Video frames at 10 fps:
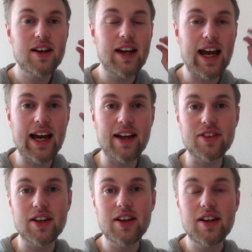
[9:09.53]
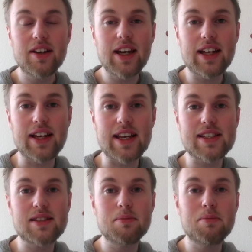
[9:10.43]
And it
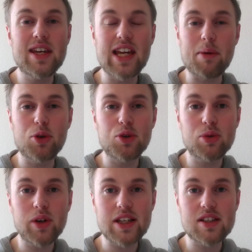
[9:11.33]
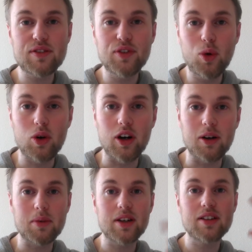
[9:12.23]
is being able to transform